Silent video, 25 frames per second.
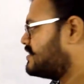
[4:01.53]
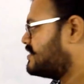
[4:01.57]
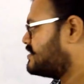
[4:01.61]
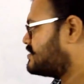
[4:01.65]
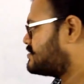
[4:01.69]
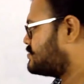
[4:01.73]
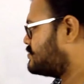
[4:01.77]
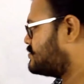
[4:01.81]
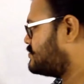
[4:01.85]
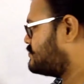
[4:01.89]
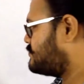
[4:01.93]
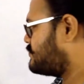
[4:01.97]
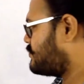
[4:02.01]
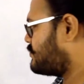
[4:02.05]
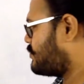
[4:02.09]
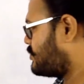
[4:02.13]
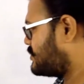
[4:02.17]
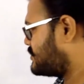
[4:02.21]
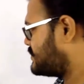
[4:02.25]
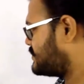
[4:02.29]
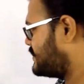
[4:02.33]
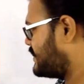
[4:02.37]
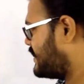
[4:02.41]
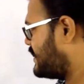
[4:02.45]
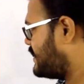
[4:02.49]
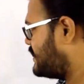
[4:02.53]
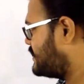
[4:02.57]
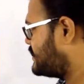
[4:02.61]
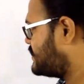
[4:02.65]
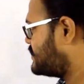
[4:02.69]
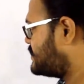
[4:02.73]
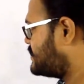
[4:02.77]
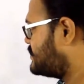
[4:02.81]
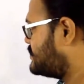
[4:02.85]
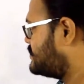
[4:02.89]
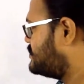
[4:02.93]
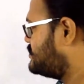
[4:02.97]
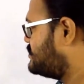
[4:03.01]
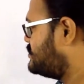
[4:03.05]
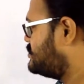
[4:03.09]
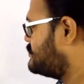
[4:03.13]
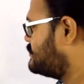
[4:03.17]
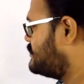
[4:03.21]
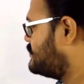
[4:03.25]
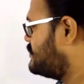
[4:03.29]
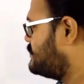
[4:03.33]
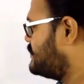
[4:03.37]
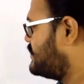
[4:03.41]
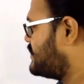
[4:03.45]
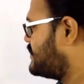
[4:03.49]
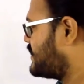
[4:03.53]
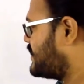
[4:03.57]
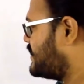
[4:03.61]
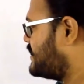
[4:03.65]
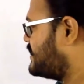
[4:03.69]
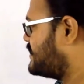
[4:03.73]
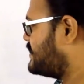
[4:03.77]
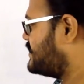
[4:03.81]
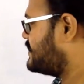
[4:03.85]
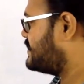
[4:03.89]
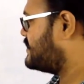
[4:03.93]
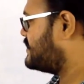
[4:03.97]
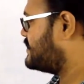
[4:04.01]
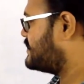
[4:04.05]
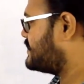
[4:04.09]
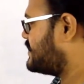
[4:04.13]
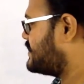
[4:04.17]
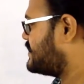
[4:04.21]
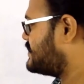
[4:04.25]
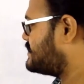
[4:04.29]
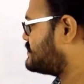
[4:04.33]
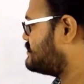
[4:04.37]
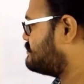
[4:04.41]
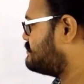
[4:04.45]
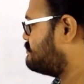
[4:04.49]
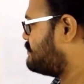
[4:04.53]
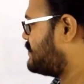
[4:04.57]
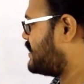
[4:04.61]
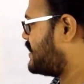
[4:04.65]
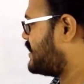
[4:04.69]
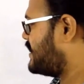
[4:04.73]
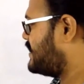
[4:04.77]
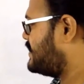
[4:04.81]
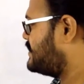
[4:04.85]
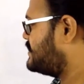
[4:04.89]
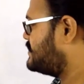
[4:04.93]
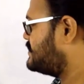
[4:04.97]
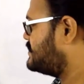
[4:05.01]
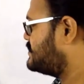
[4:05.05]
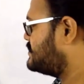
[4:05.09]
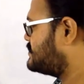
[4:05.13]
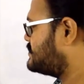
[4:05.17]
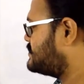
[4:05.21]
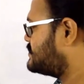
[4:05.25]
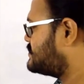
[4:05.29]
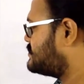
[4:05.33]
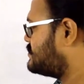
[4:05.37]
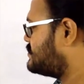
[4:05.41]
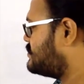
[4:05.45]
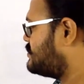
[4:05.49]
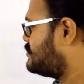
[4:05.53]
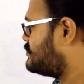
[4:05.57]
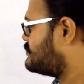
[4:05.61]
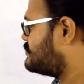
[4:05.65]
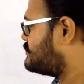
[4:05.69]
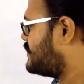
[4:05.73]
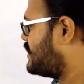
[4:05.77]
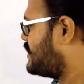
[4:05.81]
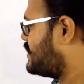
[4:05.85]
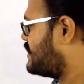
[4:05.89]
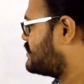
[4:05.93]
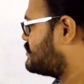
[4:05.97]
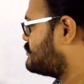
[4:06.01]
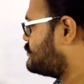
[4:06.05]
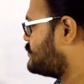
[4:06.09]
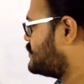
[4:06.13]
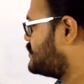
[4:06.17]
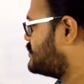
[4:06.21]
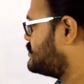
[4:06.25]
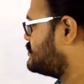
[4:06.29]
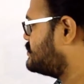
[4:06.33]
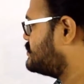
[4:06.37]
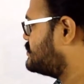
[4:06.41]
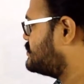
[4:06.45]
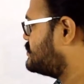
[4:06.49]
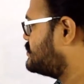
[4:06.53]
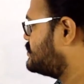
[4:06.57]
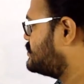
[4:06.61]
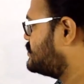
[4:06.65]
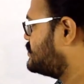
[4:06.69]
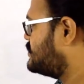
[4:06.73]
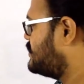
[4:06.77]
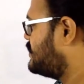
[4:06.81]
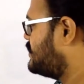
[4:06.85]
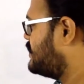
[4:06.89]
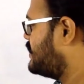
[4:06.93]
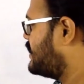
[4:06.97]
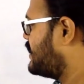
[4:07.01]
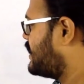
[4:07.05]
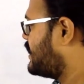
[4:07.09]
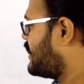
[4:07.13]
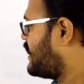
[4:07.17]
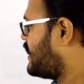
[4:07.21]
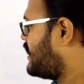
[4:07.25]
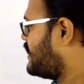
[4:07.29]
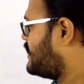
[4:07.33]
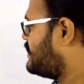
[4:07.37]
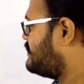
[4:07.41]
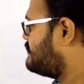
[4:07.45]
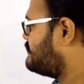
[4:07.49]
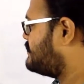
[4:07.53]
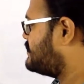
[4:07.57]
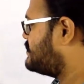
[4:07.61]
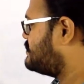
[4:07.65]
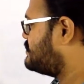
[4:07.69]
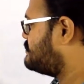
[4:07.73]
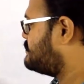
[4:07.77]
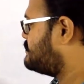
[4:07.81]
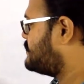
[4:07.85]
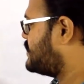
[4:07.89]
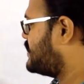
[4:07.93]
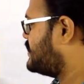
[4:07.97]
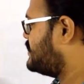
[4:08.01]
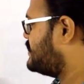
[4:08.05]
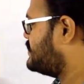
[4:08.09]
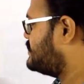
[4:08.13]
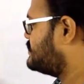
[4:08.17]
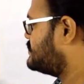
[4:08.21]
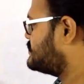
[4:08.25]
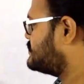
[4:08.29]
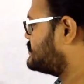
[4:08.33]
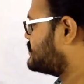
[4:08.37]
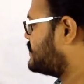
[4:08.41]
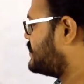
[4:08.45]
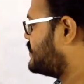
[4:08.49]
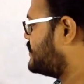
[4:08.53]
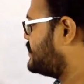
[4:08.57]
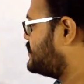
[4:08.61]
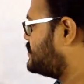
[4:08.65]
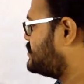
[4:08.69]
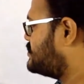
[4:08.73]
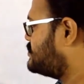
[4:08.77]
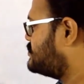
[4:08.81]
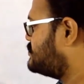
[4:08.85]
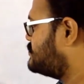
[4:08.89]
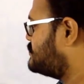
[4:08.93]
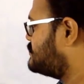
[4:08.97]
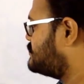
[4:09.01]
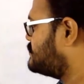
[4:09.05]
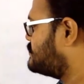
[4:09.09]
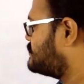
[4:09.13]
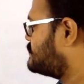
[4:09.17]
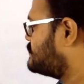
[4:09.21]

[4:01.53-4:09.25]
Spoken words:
So for that, you will be writing it as minus of R1, I1 minus I2.